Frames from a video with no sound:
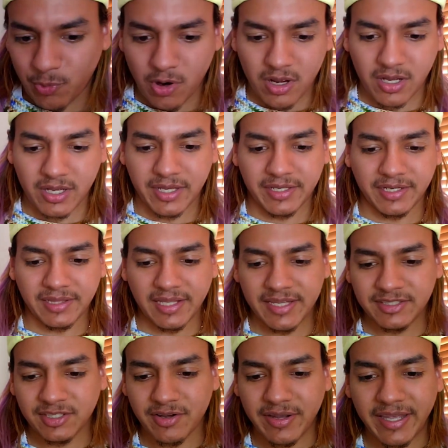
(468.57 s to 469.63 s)
one.
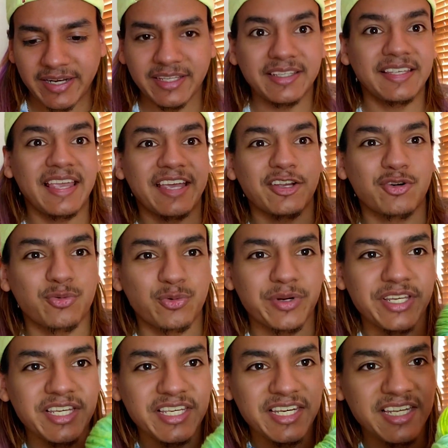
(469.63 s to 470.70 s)
Let's go ahead and get
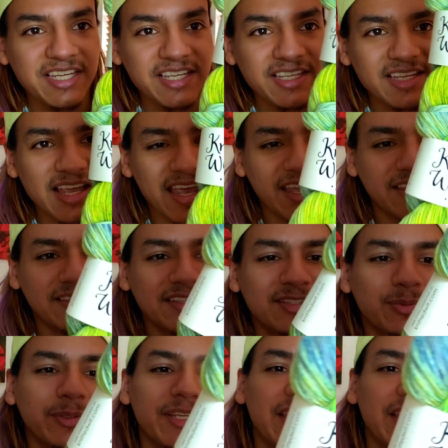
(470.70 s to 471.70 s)
greeny. And this one